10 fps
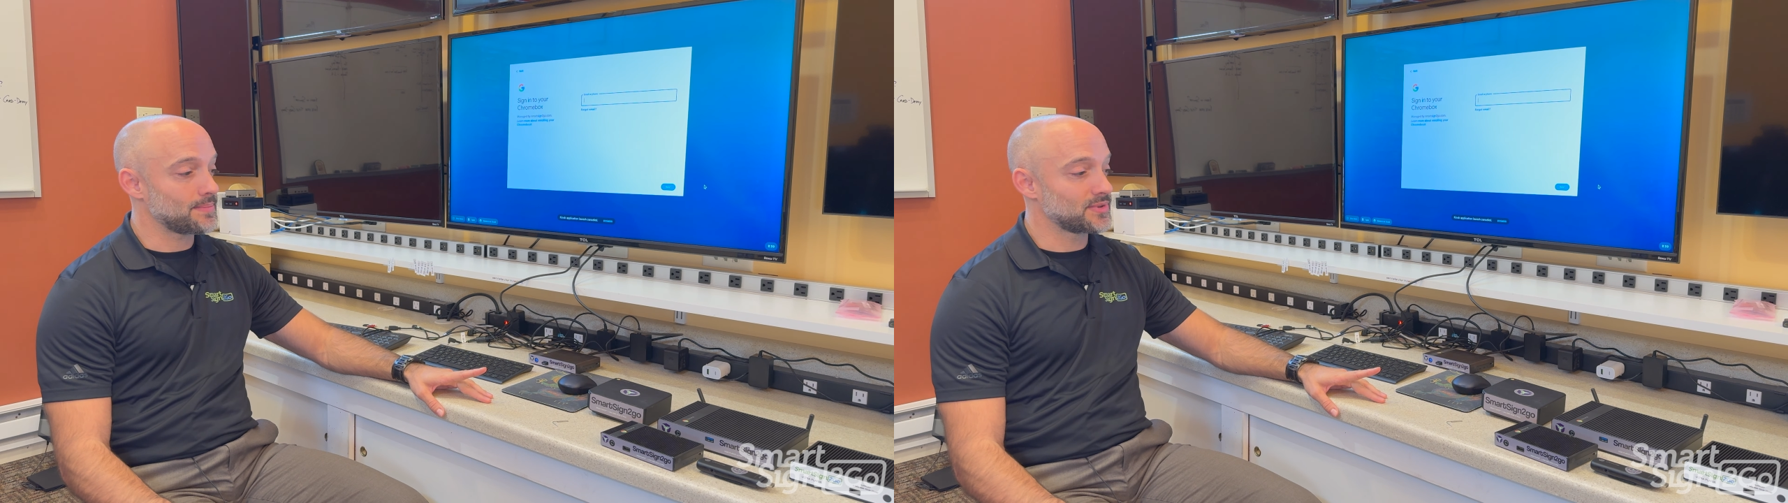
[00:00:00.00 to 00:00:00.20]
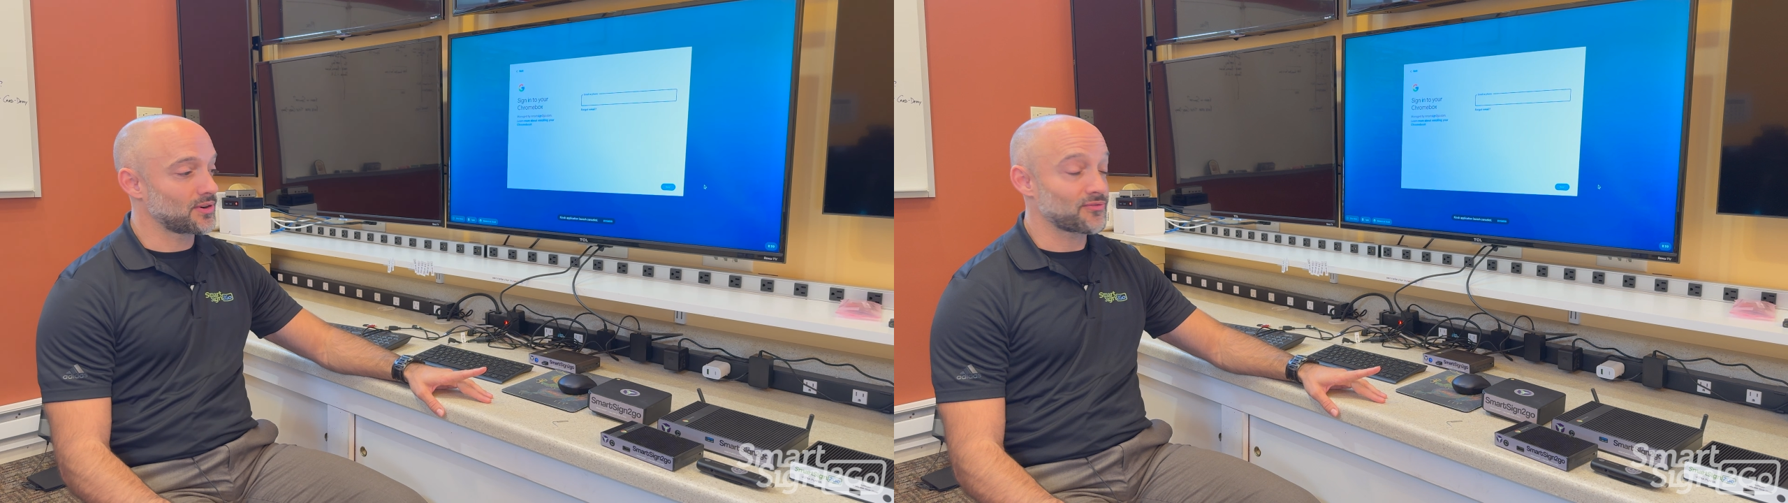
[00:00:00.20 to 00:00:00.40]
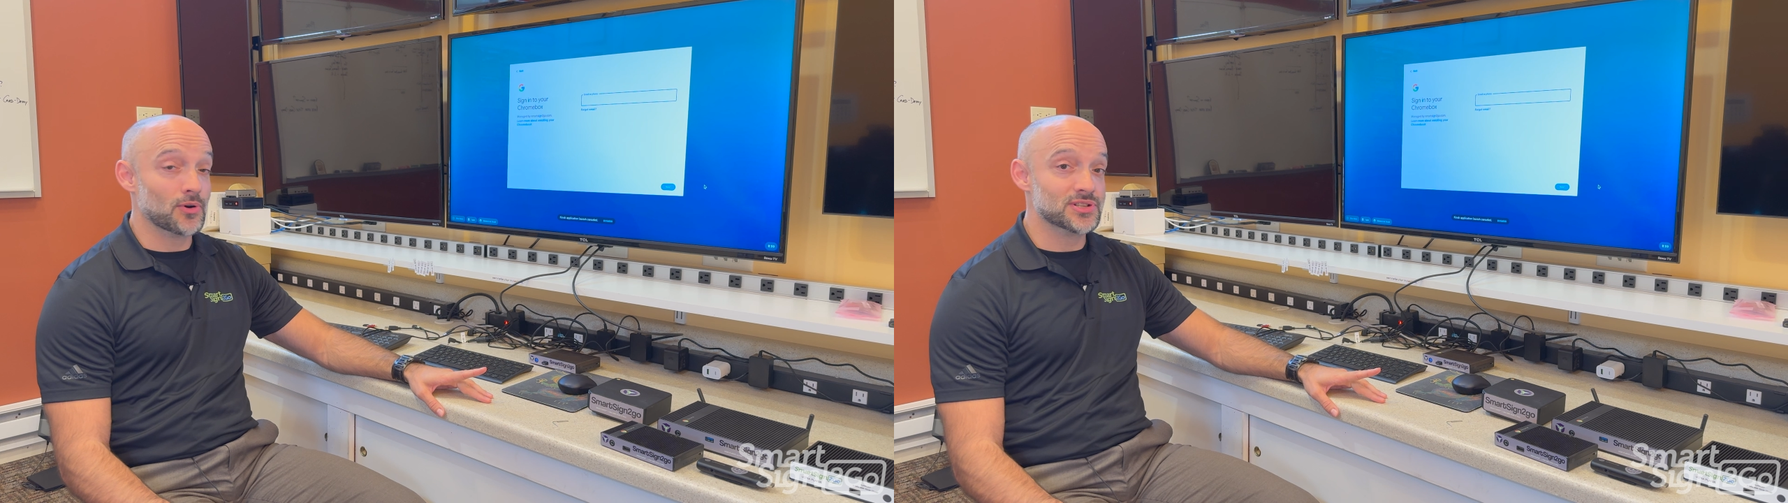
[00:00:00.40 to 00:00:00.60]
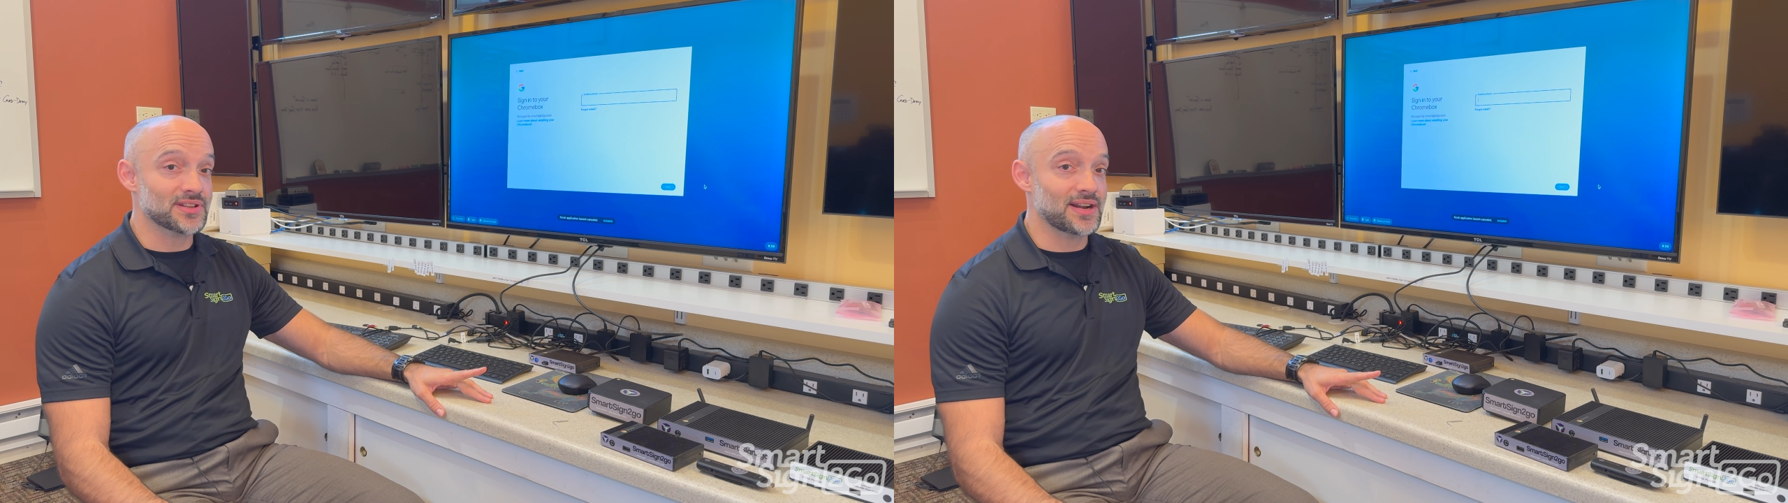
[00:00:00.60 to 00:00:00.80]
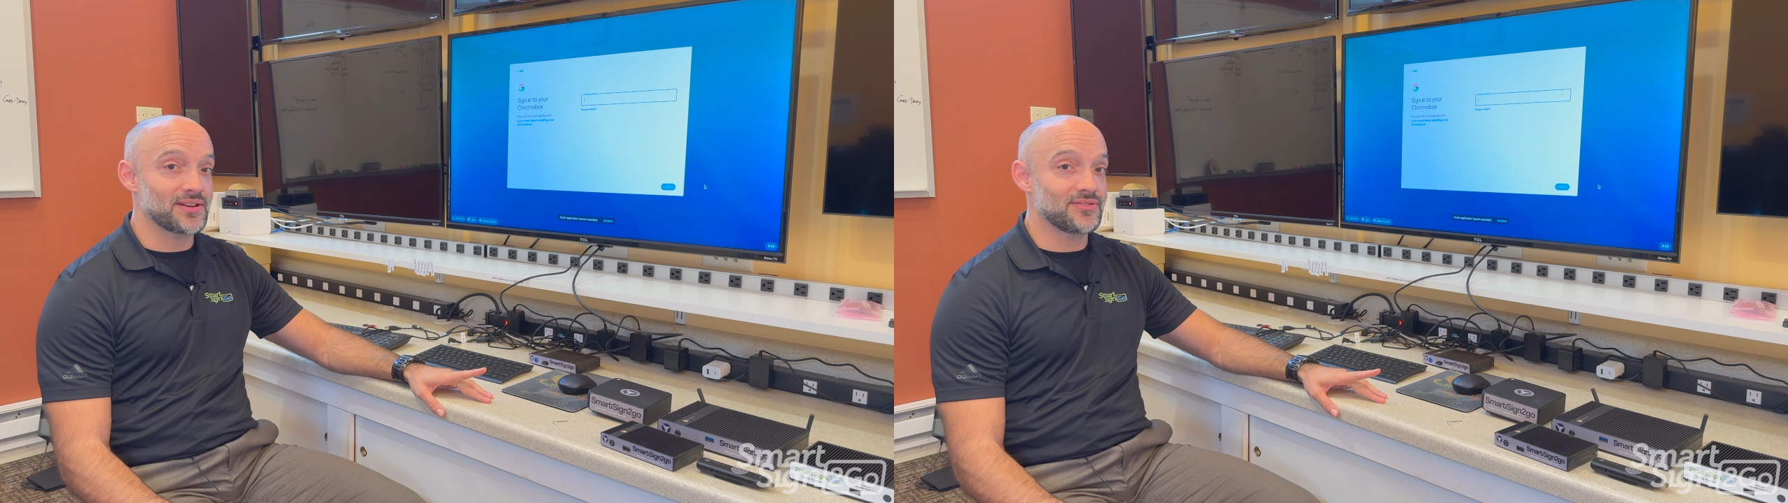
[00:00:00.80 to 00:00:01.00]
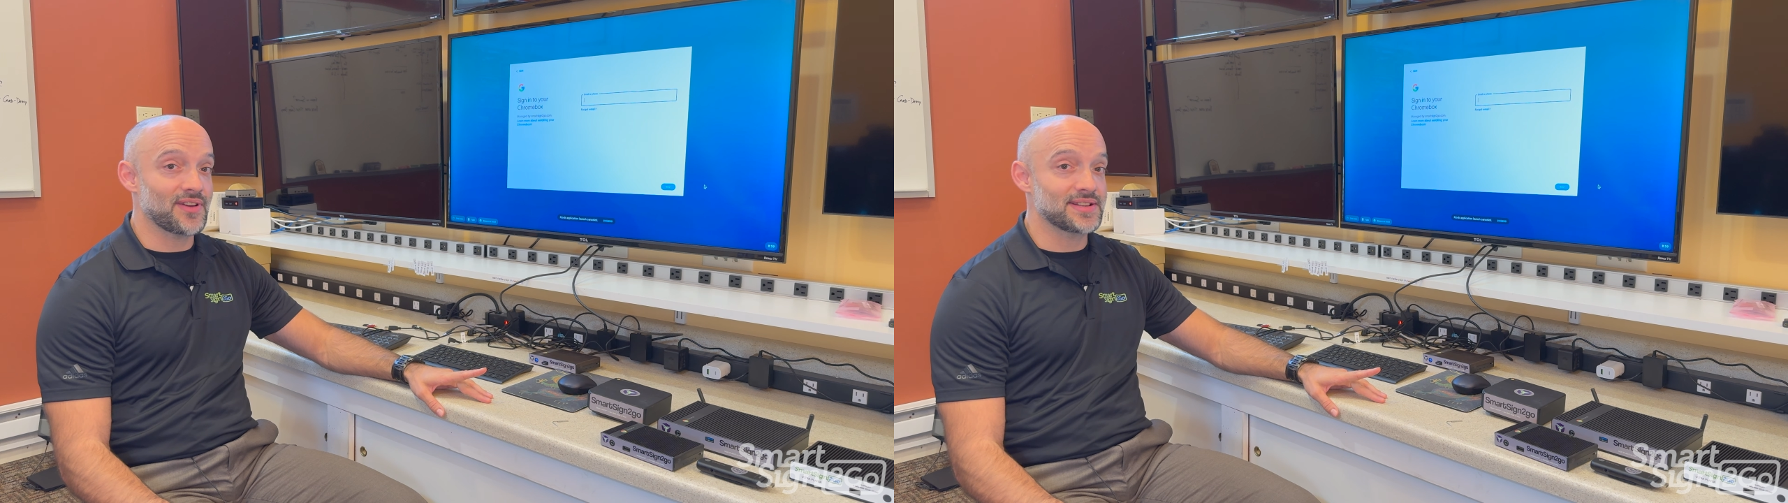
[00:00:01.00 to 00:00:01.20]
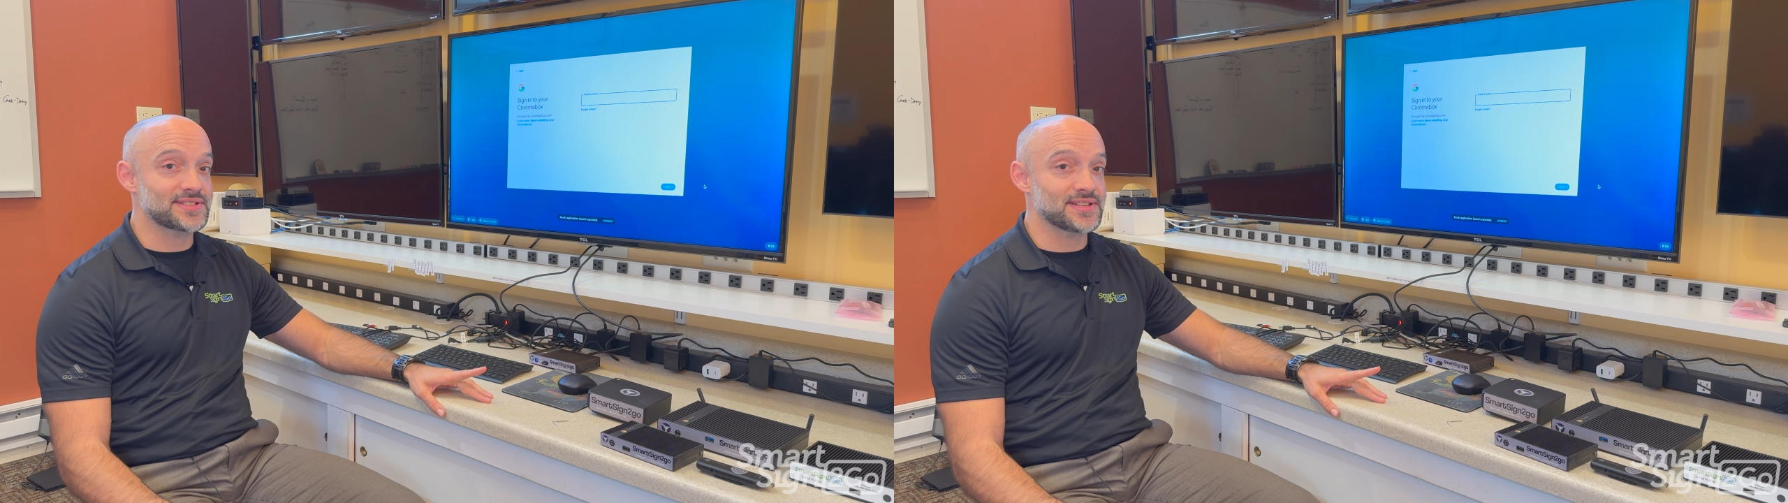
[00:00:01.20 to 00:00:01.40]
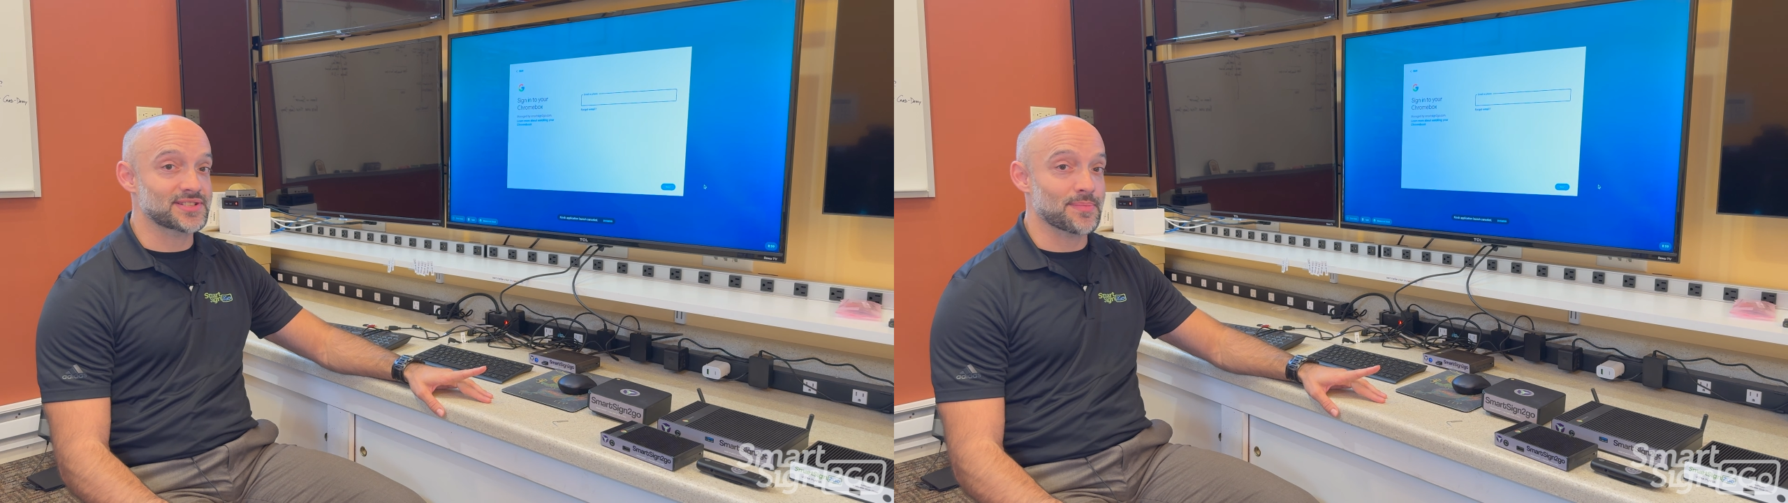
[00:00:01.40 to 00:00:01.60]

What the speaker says: Your first line of defense is